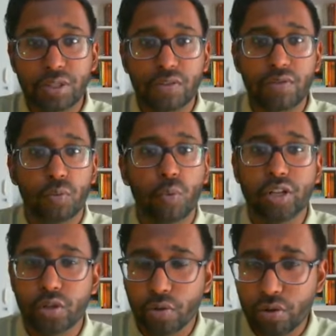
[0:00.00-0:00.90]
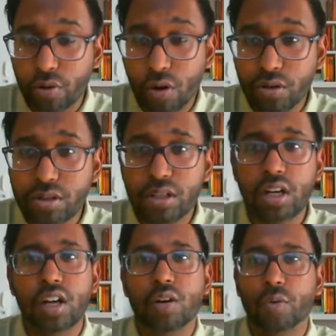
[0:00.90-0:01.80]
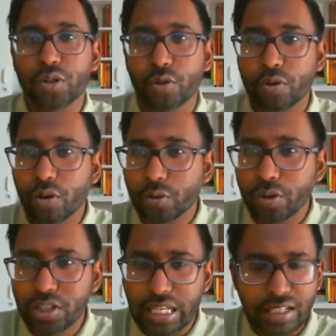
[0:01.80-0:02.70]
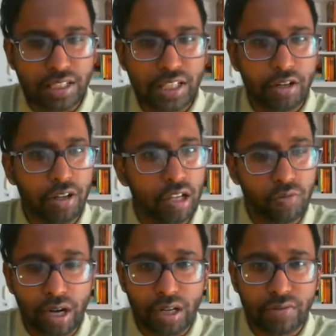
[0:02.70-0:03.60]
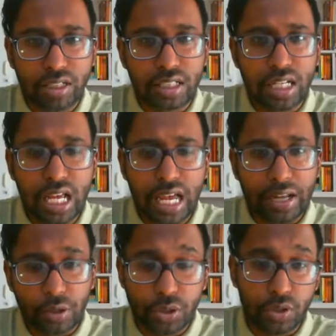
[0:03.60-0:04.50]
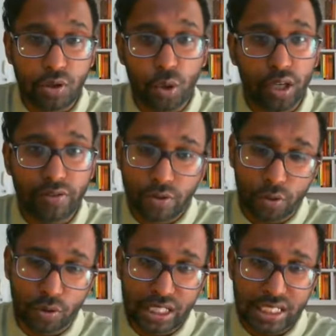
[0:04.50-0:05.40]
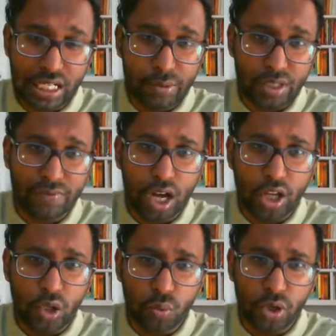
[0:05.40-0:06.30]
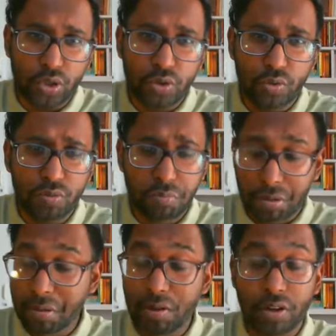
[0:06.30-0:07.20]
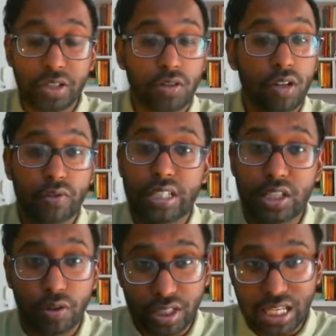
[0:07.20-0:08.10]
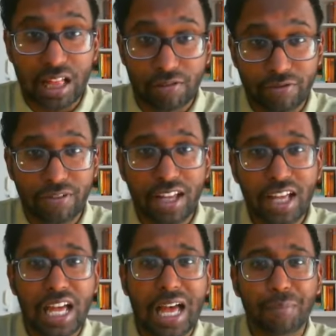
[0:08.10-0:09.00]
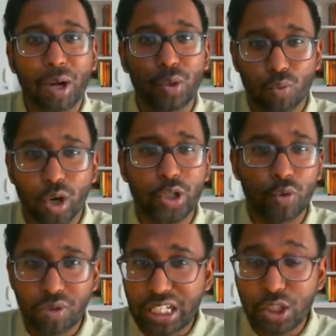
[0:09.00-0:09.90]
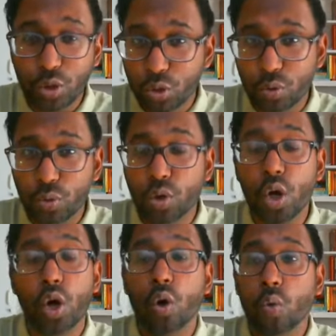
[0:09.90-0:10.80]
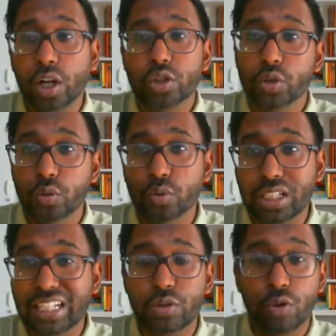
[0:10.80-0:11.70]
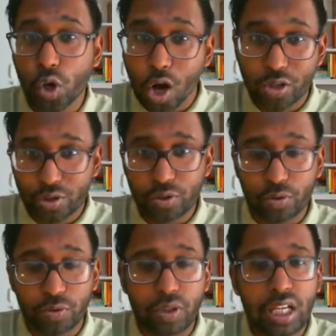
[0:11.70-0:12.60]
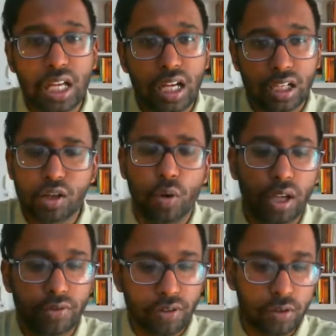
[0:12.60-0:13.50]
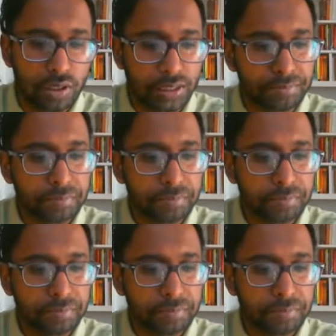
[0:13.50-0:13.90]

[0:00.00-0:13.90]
of what you thought was necessary, irrelevant, and also going forward in terms of how you want to maybe also convince yourself about what you need to do or what you need to not do going forward.